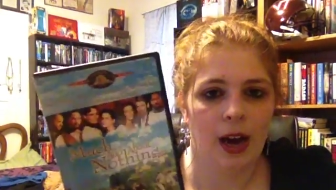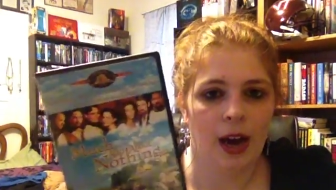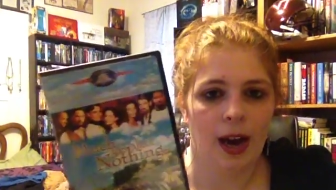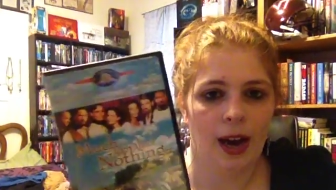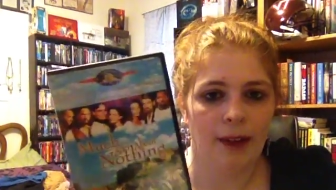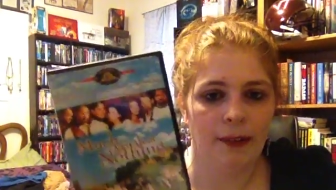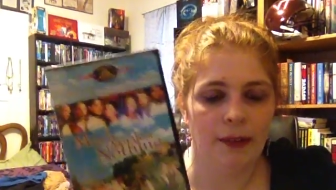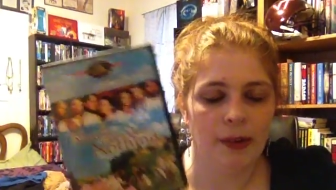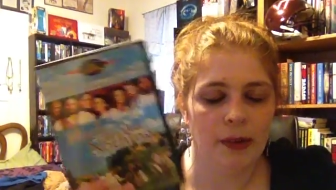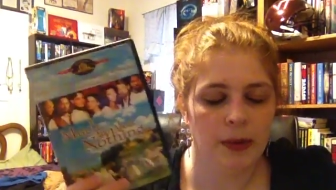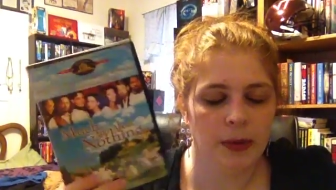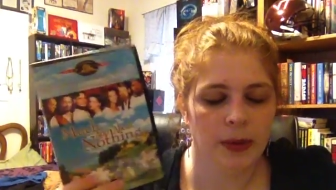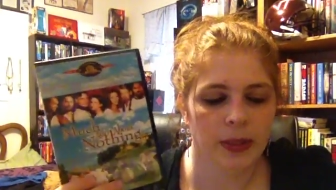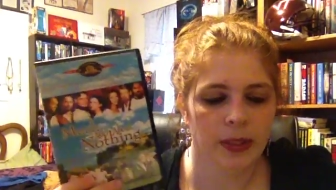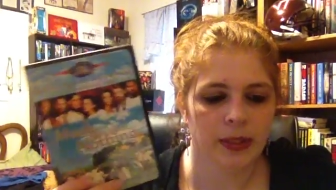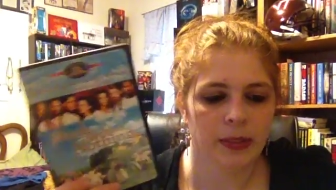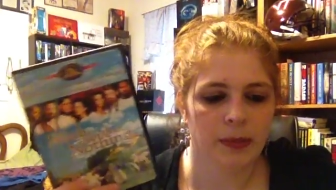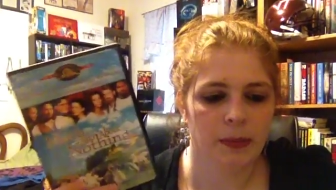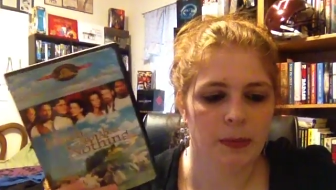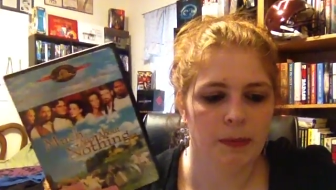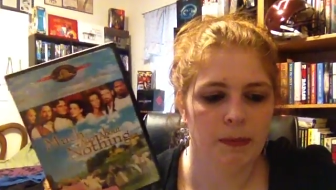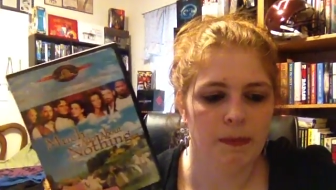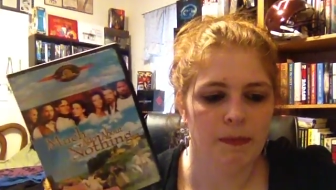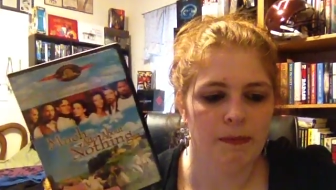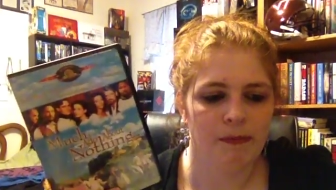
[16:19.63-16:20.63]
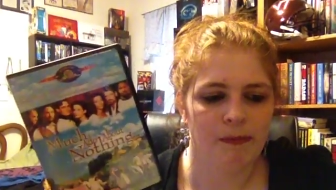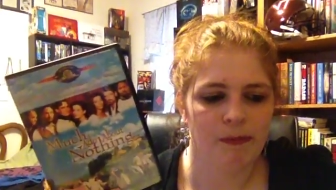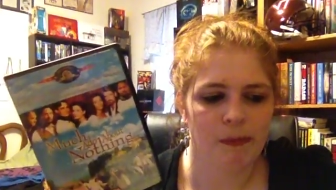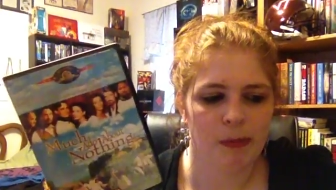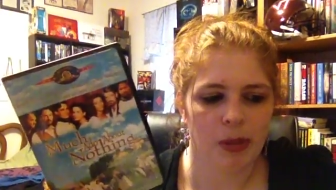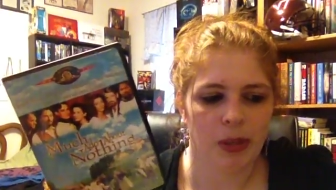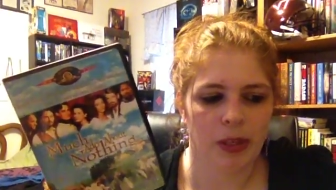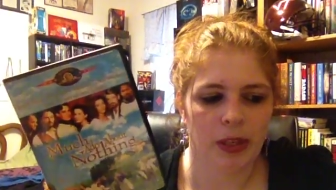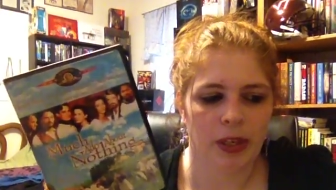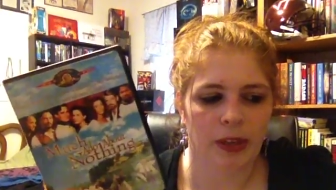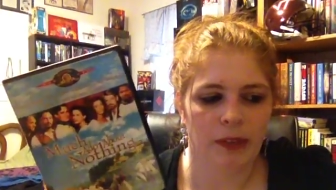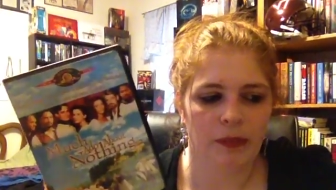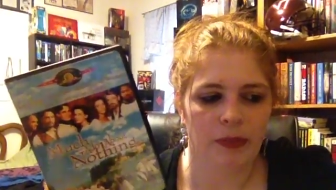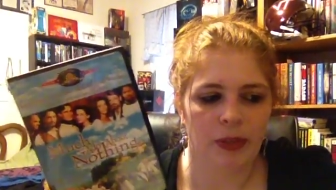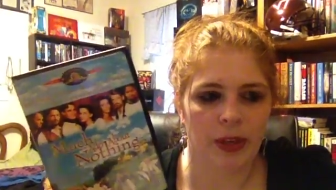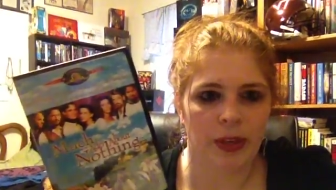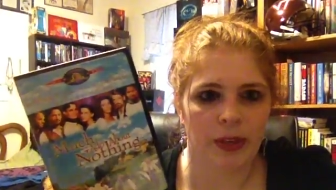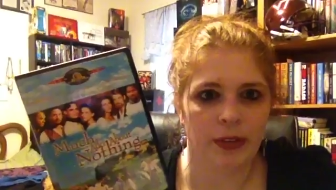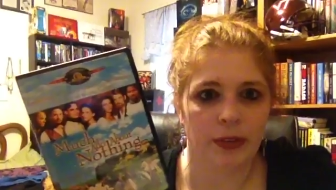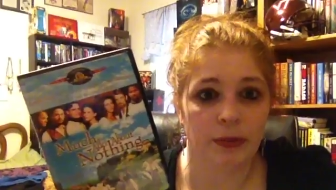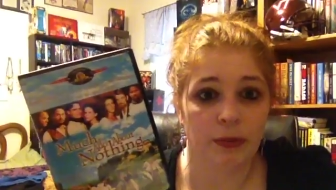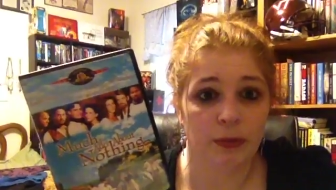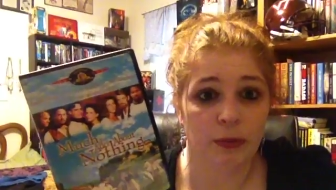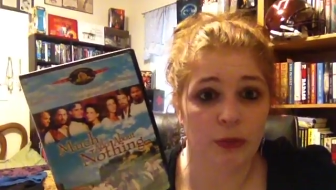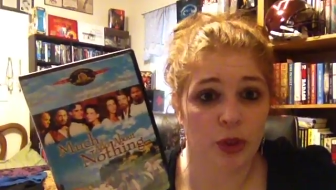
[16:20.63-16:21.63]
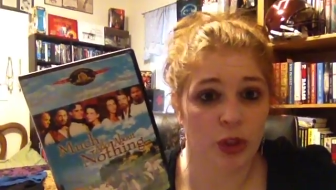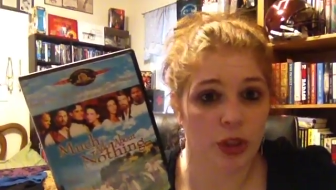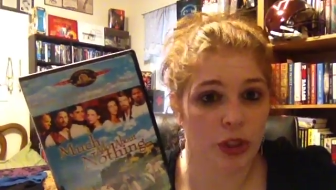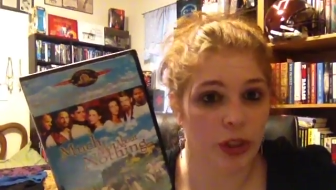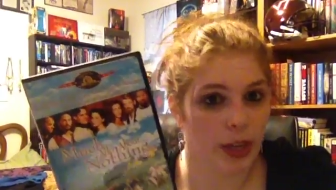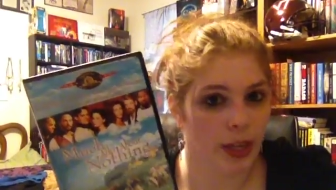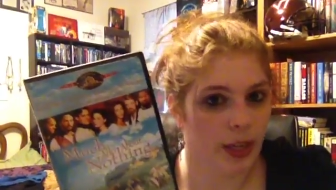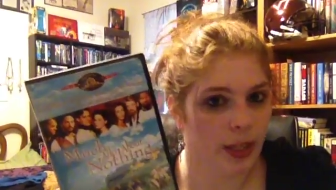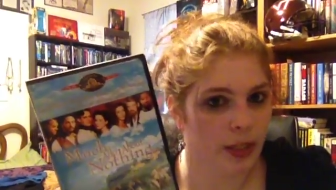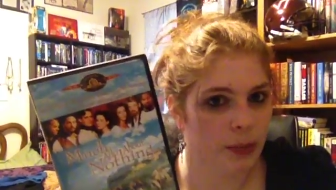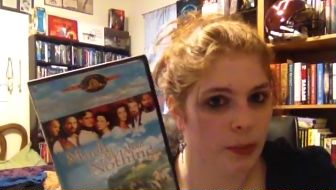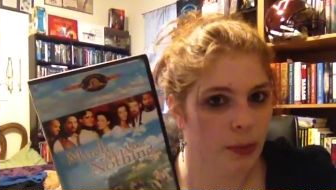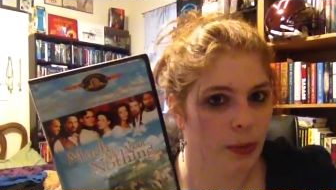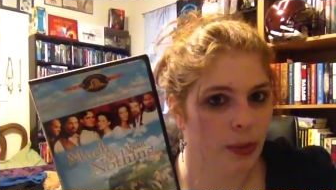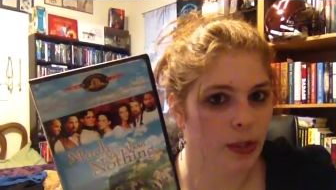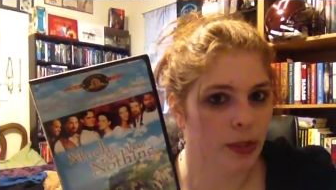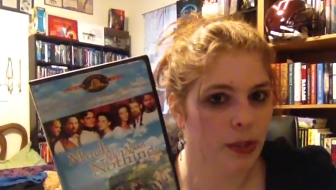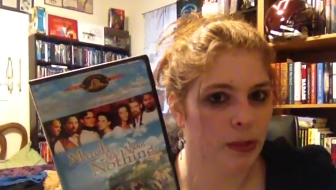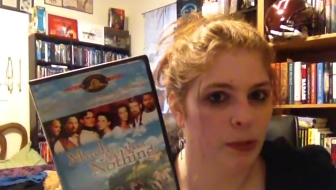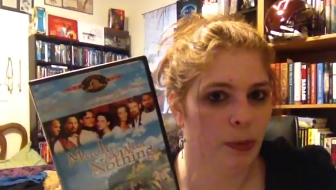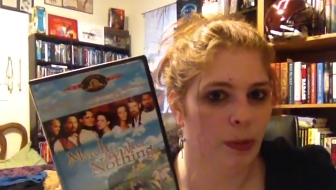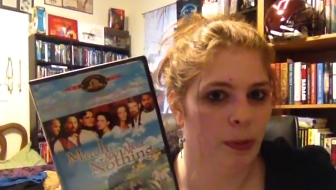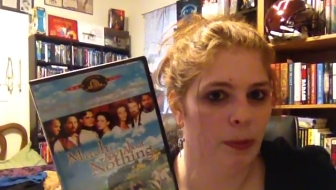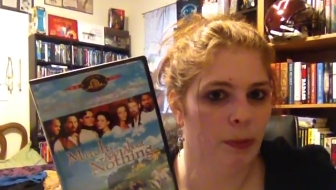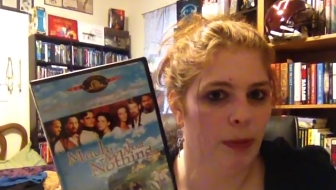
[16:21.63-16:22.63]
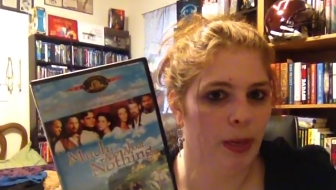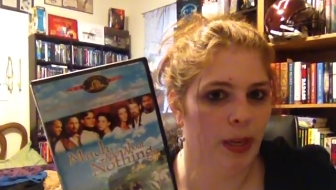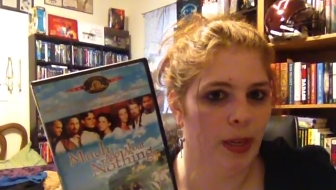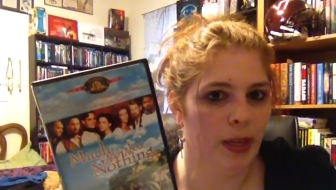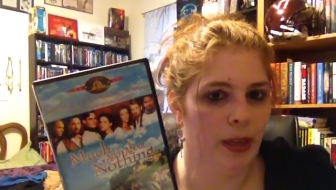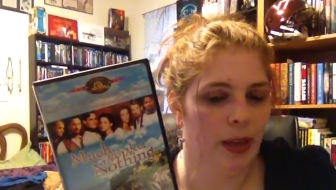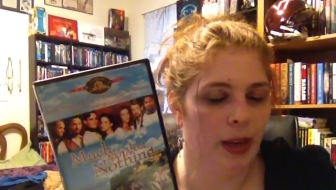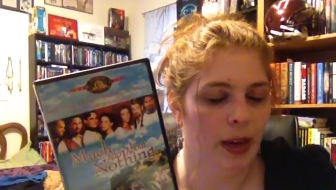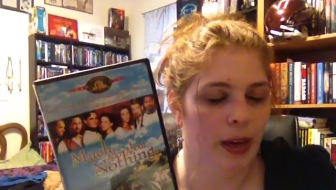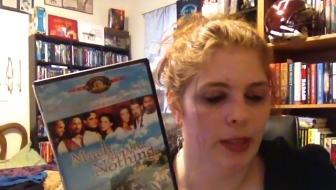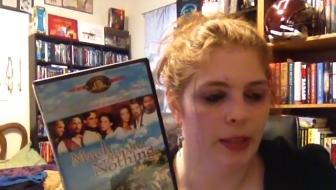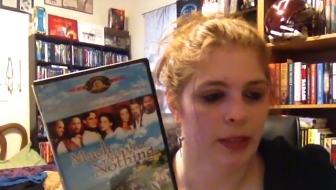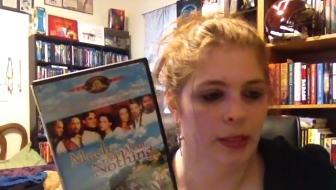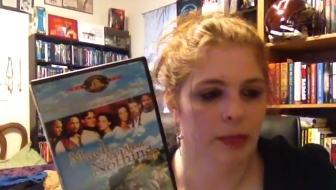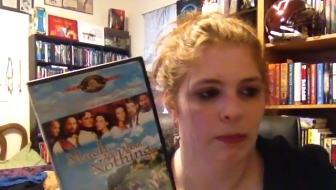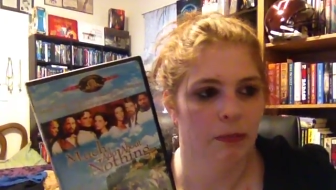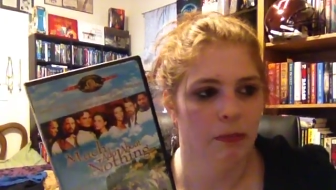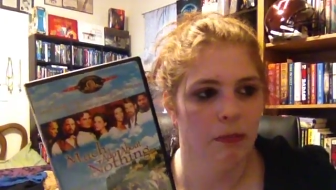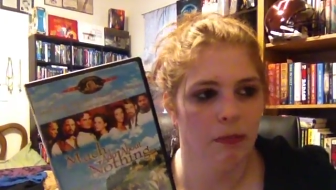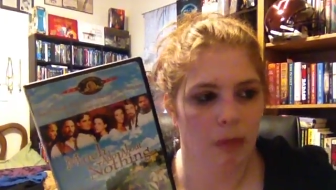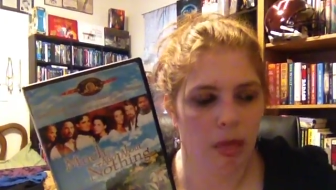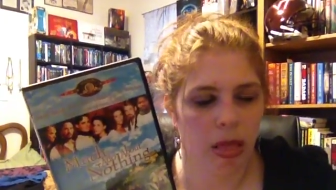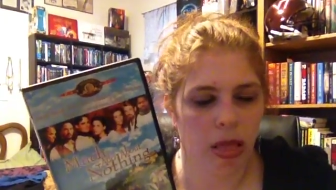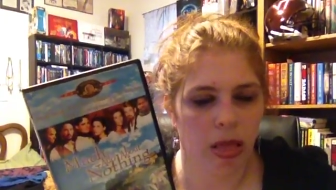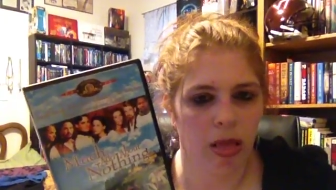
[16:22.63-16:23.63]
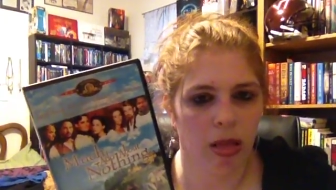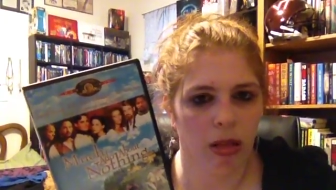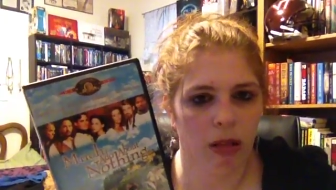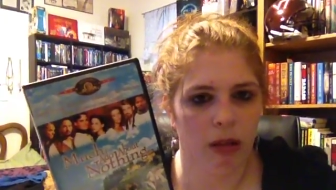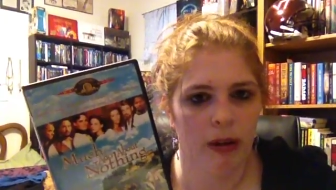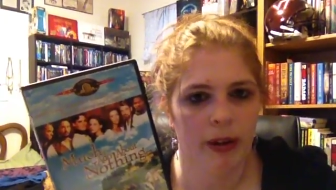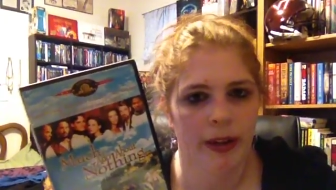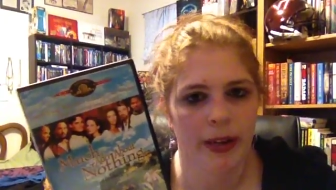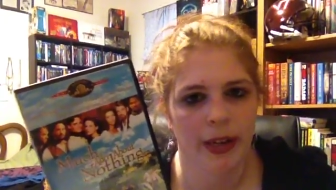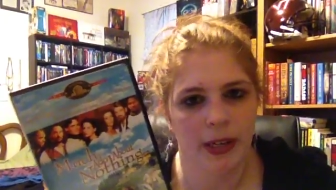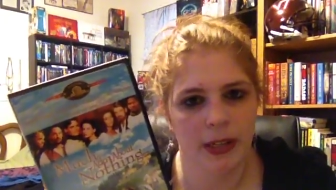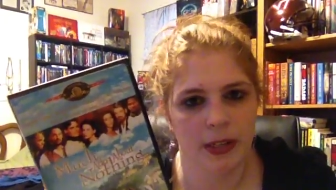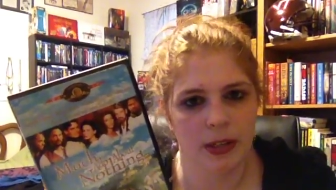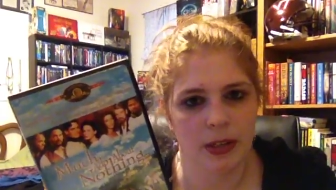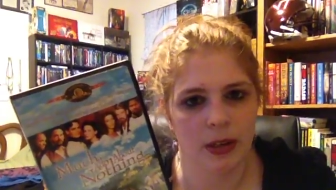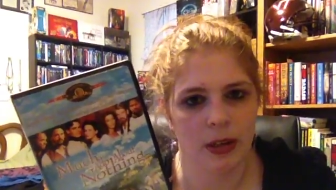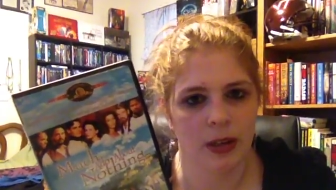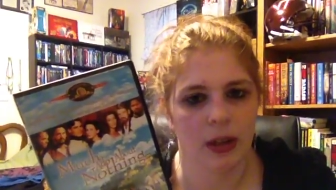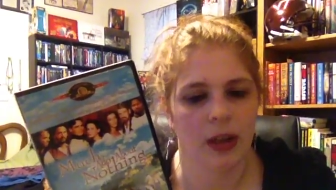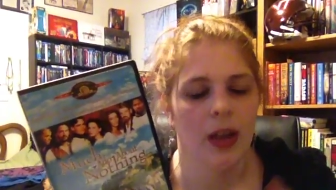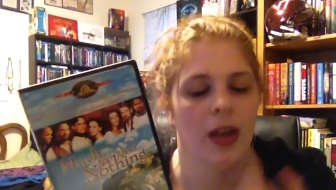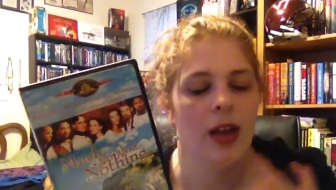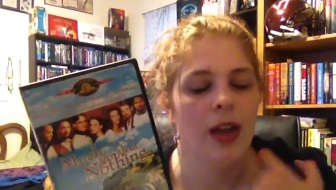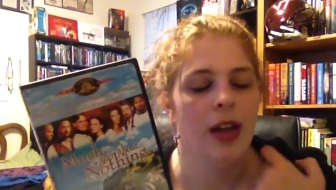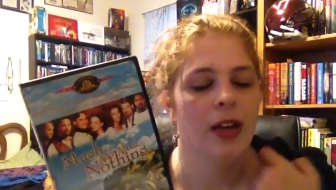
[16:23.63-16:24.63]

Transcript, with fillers: I've always believed that Shakespeare has been meant as oh, I can't talk.